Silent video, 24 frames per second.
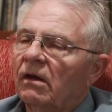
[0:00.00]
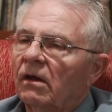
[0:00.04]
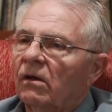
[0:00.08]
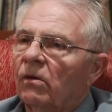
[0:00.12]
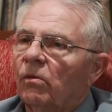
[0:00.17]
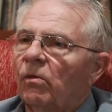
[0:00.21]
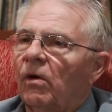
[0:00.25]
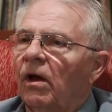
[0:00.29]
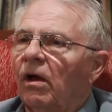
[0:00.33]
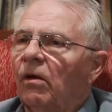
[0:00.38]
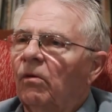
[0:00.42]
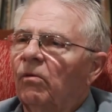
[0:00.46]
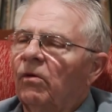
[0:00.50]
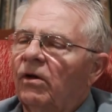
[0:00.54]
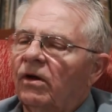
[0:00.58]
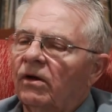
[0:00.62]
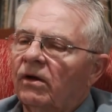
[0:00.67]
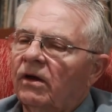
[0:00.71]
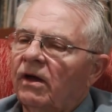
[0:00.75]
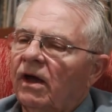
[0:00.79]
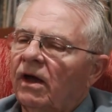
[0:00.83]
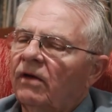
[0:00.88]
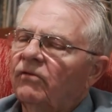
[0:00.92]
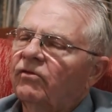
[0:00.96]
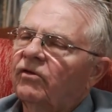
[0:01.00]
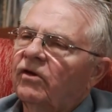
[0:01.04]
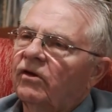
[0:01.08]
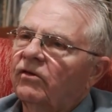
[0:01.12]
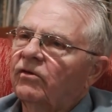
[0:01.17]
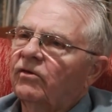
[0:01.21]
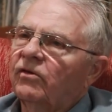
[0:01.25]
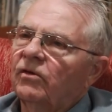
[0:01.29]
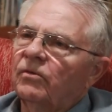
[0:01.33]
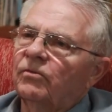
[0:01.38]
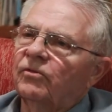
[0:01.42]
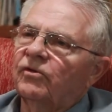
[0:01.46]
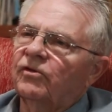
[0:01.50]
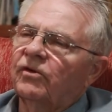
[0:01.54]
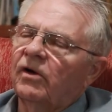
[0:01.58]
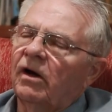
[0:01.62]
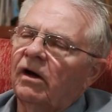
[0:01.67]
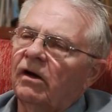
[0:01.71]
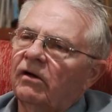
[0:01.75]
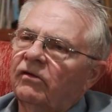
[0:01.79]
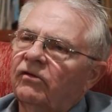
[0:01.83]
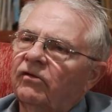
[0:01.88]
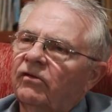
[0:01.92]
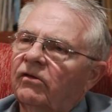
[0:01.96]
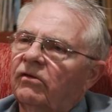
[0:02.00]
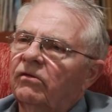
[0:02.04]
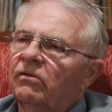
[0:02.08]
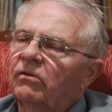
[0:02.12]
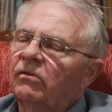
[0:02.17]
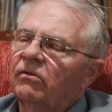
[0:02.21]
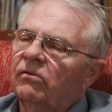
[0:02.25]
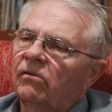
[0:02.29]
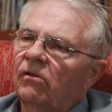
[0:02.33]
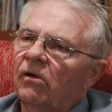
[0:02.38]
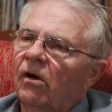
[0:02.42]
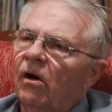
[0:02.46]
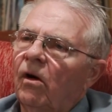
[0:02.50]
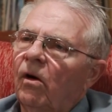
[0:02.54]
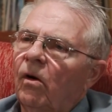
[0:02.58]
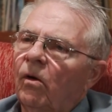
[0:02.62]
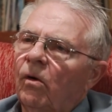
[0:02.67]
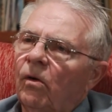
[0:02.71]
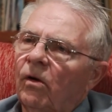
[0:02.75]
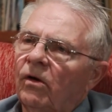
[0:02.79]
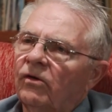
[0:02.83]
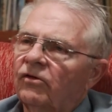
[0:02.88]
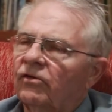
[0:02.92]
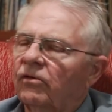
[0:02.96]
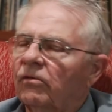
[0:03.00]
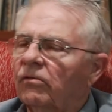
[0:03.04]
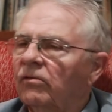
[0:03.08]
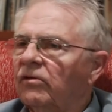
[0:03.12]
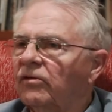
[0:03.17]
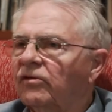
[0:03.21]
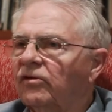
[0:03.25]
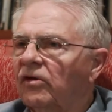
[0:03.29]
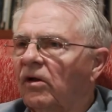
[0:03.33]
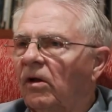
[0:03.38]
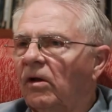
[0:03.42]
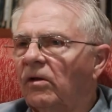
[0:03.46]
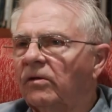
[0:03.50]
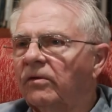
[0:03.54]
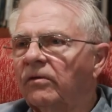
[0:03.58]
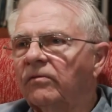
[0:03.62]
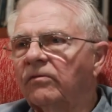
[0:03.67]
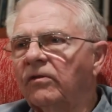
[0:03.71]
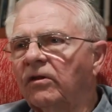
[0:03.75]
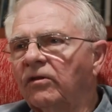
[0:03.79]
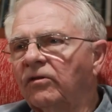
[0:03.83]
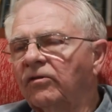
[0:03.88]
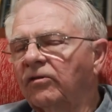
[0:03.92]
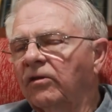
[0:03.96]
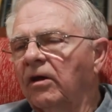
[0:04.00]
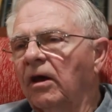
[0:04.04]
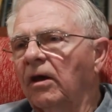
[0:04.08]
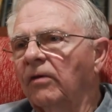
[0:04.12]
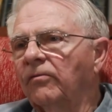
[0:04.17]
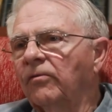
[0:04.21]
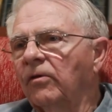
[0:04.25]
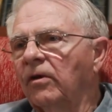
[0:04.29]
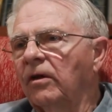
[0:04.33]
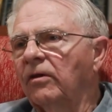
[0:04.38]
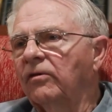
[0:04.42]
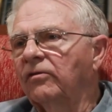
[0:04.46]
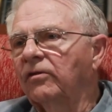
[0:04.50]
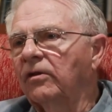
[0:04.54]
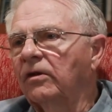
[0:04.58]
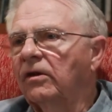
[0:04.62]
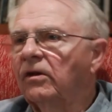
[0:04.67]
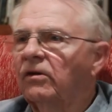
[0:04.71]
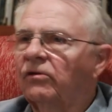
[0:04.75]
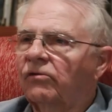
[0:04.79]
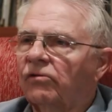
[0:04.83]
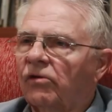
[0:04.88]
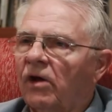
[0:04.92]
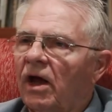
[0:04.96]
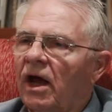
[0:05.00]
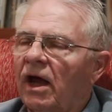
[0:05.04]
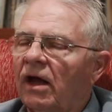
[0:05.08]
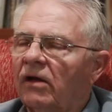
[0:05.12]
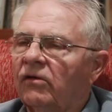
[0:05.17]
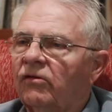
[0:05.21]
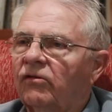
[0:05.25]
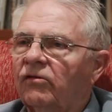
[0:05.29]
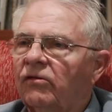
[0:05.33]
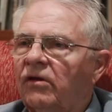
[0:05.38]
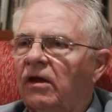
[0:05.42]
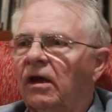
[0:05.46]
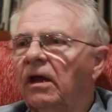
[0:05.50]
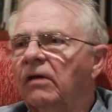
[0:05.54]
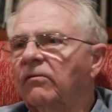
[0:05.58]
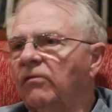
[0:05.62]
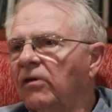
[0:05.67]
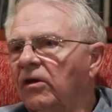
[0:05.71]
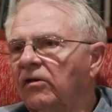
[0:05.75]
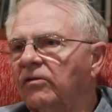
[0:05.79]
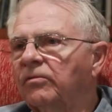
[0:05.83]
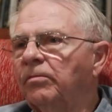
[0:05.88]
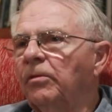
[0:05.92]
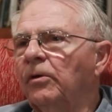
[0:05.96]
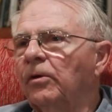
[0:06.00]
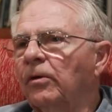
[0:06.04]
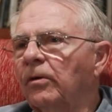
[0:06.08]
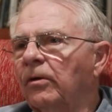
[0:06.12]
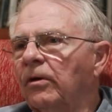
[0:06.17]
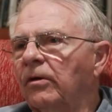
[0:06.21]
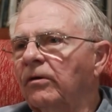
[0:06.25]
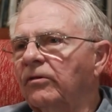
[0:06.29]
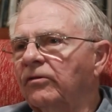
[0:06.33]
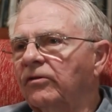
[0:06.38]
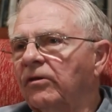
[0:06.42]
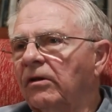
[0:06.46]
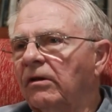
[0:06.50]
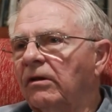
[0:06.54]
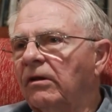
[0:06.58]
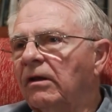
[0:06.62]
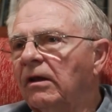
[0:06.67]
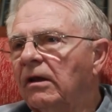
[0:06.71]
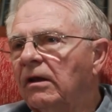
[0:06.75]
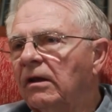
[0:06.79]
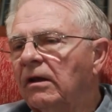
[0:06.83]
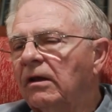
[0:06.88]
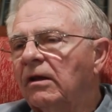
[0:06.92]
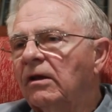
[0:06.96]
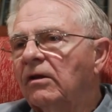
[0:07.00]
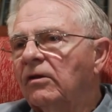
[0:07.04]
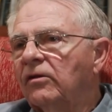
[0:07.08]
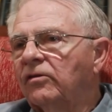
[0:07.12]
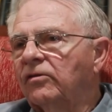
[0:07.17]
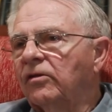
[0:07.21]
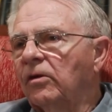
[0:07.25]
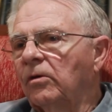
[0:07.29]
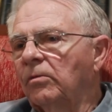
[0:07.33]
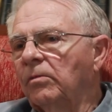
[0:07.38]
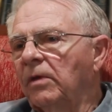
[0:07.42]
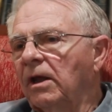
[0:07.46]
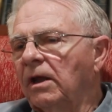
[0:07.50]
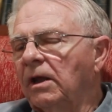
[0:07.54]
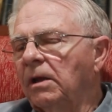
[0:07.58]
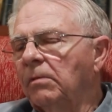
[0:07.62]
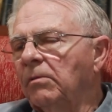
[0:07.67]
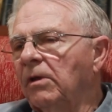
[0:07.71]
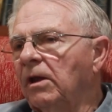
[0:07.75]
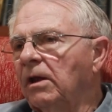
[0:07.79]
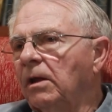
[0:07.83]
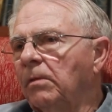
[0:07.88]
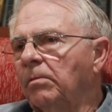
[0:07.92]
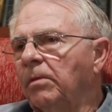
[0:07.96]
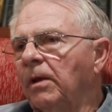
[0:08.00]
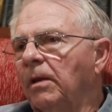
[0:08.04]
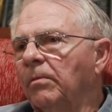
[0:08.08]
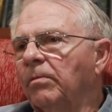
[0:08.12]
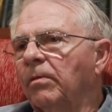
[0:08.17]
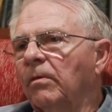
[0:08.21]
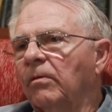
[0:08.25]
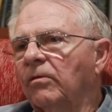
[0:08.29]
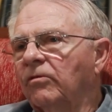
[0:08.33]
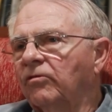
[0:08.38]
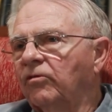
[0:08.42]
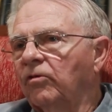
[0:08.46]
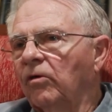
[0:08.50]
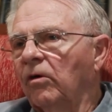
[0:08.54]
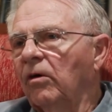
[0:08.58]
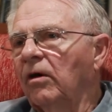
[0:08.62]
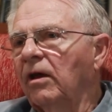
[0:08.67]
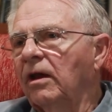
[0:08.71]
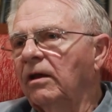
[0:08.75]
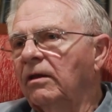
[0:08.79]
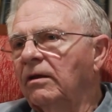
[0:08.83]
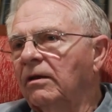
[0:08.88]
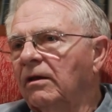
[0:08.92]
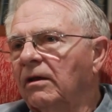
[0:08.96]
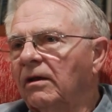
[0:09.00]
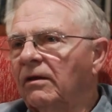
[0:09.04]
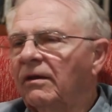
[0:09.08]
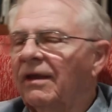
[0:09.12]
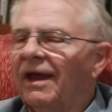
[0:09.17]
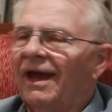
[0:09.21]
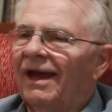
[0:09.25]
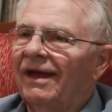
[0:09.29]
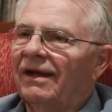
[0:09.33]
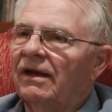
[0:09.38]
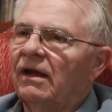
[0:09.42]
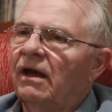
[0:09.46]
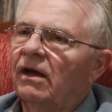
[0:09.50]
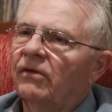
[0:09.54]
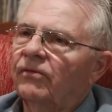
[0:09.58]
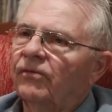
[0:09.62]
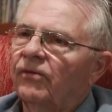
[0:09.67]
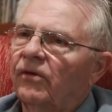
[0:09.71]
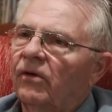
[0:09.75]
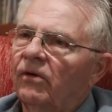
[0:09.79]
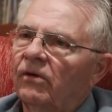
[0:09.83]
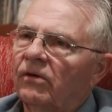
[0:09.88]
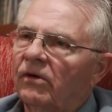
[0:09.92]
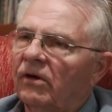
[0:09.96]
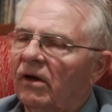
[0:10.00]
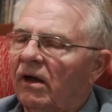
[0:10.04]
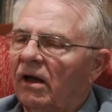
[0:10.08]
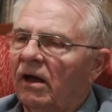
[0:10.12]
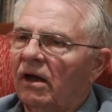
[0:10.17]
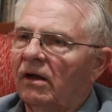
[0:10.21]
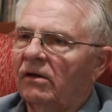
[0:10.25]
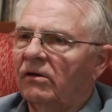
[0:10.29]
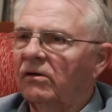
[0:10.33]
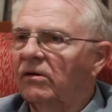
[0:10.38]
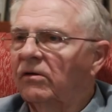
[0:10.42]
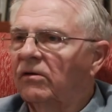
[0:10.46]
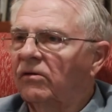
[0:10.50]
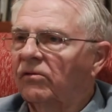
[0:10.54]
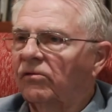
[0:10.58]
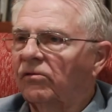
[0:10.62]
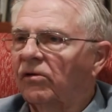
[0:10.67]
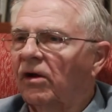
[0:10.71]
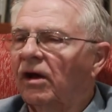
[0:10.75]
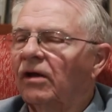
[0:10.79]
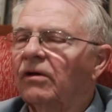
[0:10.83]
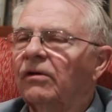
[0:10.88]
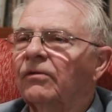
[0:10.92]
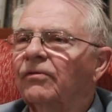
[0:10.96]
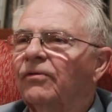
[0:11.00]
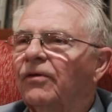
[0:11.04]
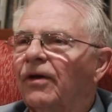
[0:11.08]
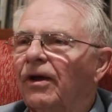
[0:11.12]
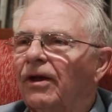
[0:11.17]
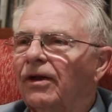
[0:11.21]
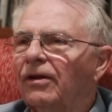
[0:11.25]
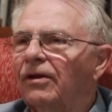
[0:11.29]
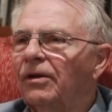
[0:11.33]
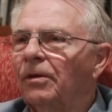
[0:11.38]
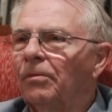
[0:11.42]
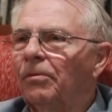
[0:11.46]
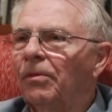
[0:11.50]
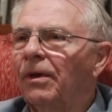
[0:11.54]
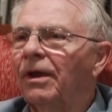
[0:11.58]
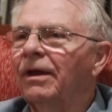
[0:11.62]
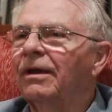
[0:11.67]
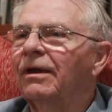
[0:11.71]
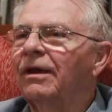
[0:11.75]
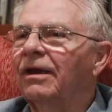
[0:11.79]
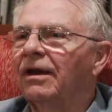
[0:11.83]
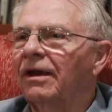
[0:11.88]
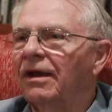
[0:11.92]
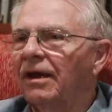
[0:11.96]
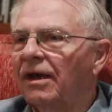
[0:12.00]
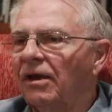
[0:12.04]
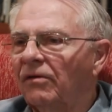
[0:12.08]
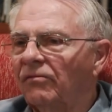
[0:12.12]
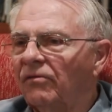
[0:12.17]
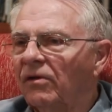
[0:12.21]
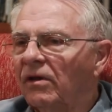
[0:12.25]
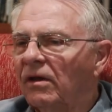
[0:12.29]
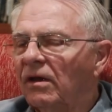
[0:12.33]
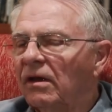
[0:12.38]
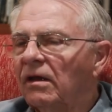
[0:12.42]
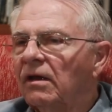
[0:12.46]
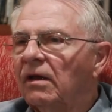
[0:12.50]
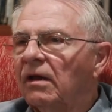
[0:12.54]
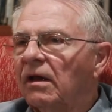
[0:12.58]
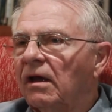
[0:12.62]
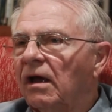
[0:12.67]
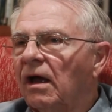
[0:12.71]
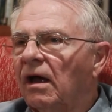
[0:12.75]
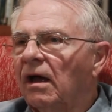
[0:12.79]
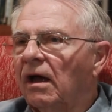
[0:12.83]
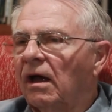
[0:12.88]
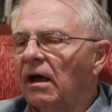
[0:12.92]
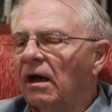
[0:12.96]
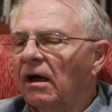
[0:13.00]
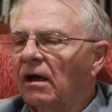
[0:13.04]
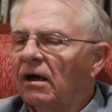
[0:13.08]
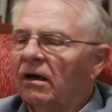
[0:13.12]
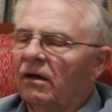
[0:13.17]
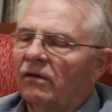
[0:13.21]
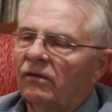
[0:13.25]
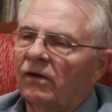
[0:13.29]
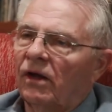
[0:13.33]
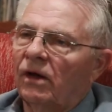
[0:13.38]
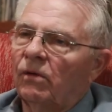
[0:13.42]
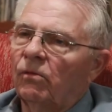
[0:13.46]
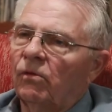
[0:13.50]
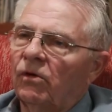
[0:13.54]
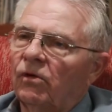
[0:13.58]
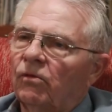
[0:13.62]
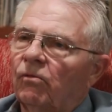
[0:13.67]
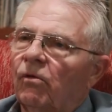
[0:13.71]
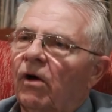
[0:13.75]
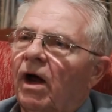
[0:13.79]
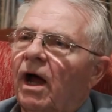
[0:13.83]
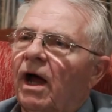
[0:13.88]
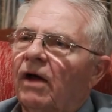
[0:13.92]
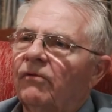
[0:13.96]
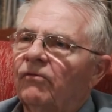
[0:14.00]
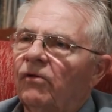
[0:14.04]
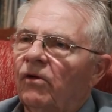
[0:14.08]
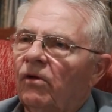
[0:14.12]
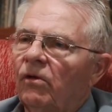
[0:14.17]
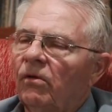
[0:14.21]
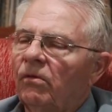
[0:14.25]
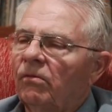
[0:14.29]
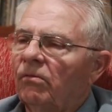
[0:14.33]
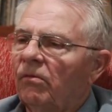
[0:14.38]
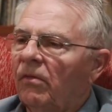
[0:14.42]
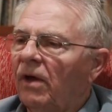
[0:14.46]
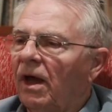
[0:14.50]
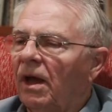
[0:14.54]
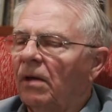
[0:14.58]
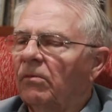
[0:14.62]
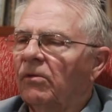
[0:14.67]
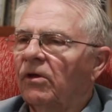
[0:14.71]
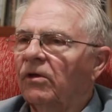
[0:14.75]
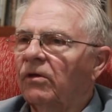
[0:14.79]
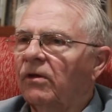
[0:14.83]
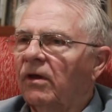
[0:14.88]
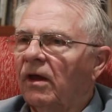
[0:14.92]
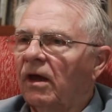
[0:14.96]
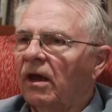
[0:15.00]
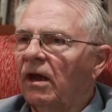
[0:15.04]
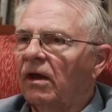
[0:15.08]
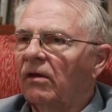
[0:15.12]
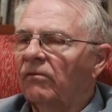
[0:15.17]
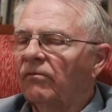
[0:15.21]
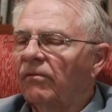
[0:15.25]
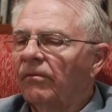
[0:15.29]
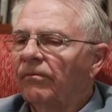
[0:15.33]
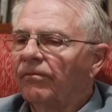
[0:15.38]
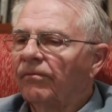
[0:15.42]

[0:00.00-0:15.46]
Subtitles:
Well, when a cave system starts to grow as a result of discoveries, it attracts cave explorers. And so many, many people joined that effort at trying to find a big cave that would rival Mammoth Cave.